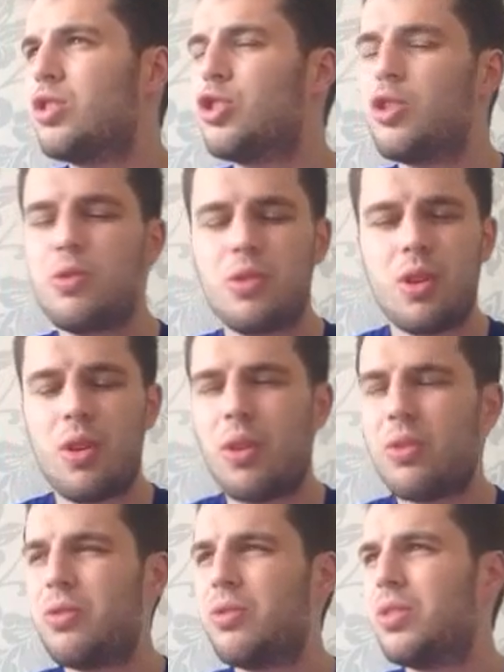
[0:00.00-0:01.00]

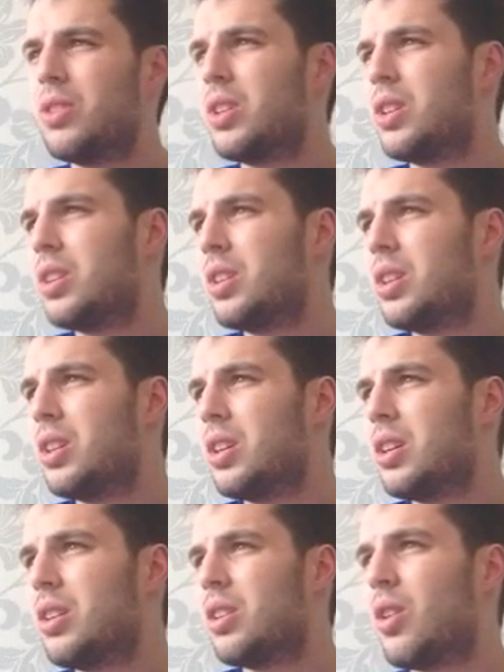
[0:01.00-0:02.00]
Chudinov,
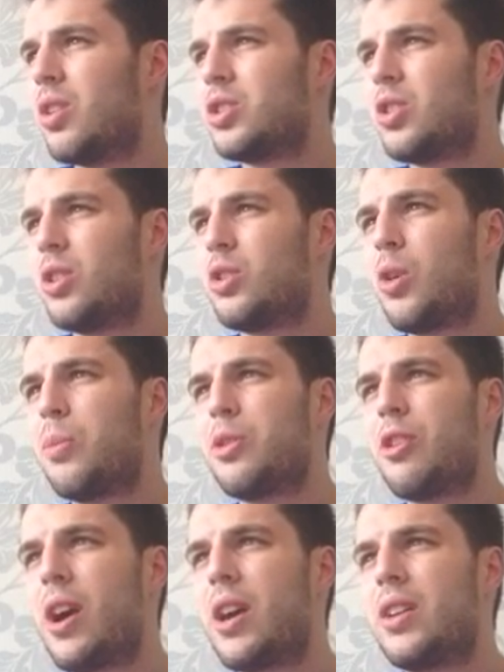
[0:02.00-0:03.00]
last night Tom
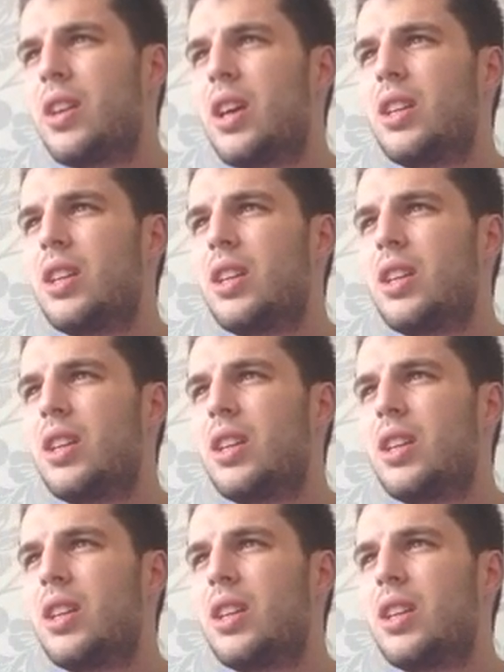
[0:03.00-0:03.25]
Doran.